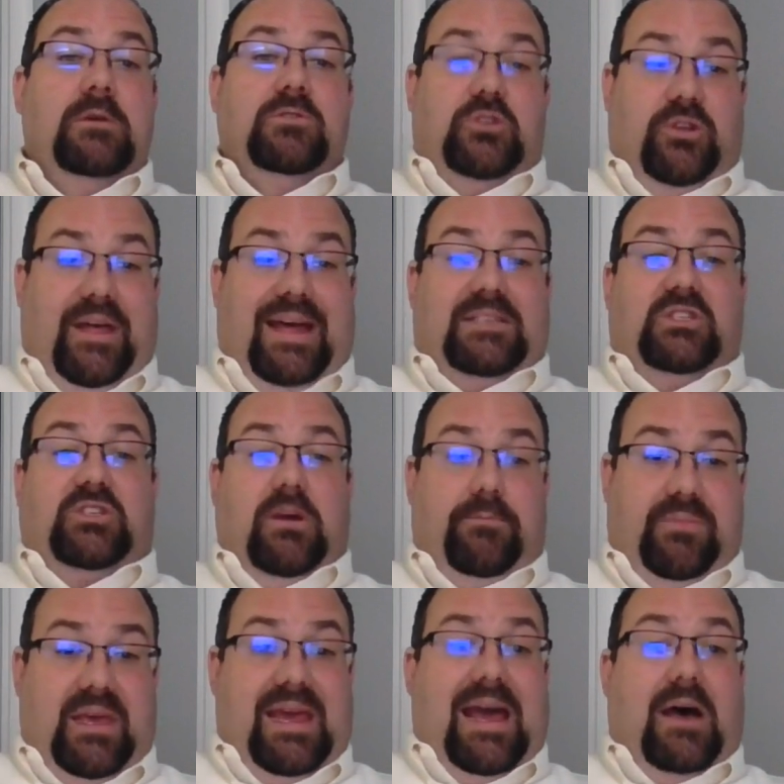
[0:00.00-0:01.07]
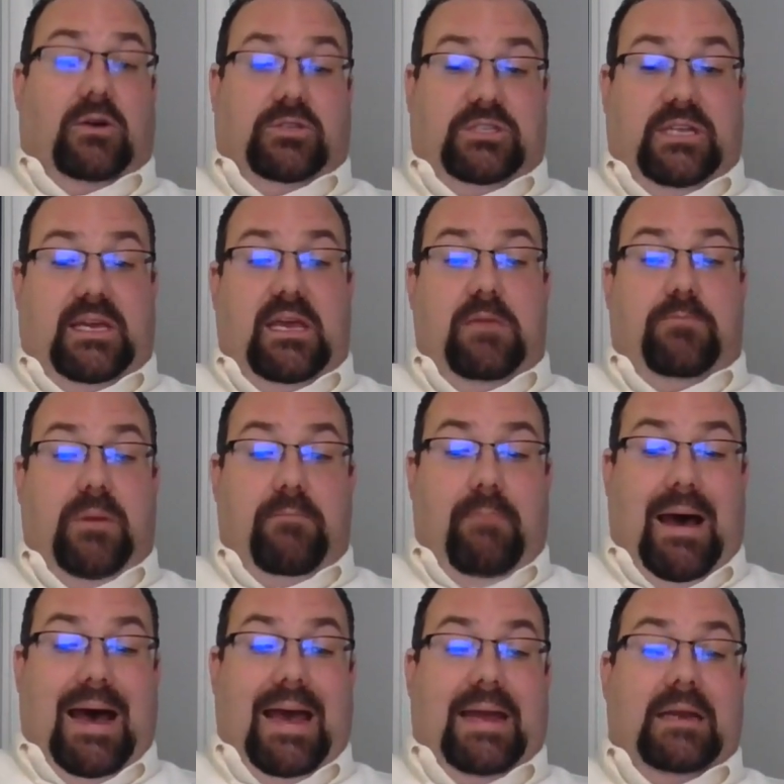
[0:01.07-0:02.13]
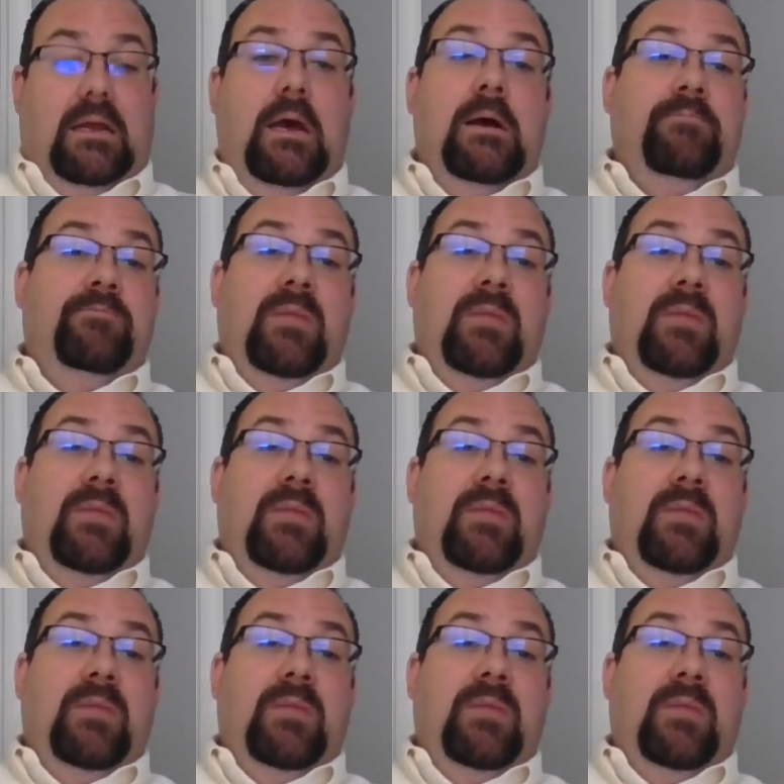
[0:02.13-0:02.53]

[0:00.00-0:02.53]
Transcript: So that's something else to keep in mind.